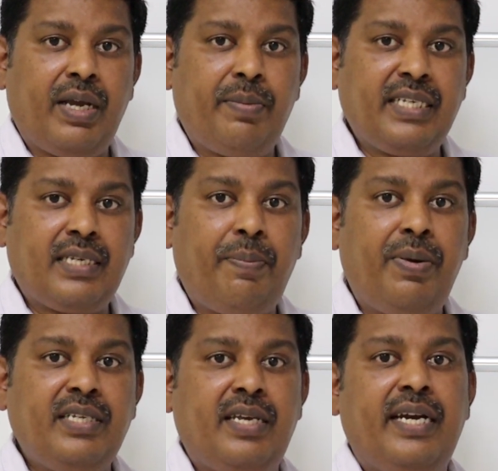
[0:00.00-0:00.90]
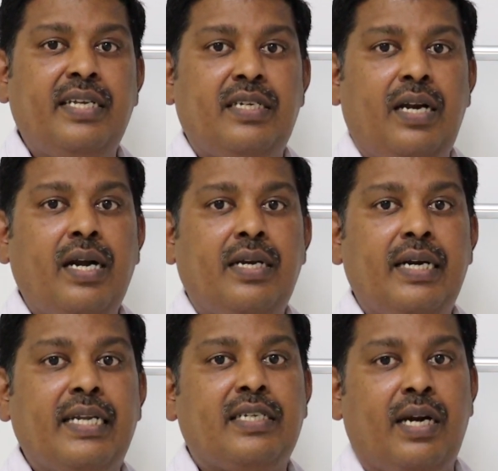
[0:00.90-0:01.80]
my supply side is
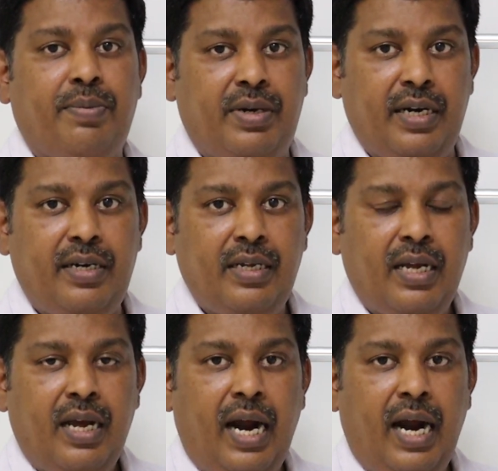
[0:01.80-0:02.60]
not disrupted,